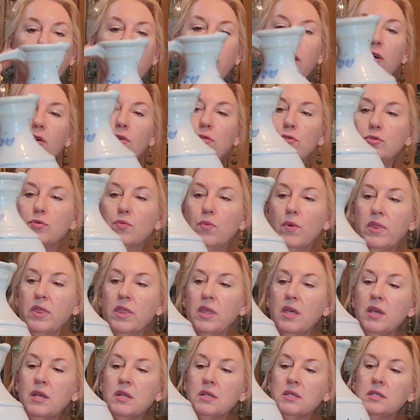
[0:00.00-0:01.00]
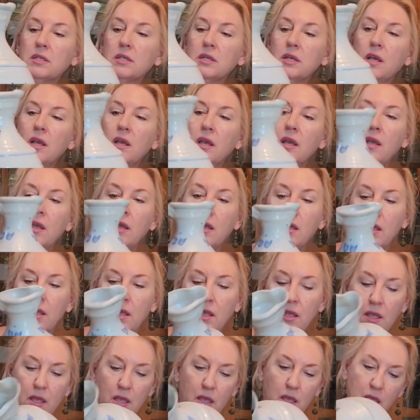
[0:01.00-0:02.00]
that goes with it,
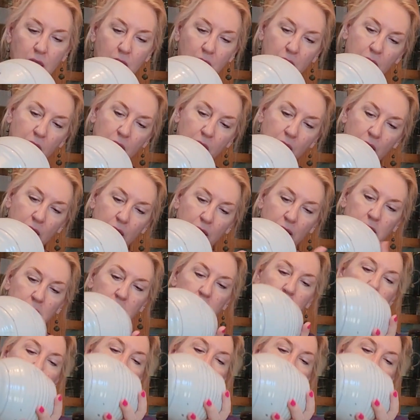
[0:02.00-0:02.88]
and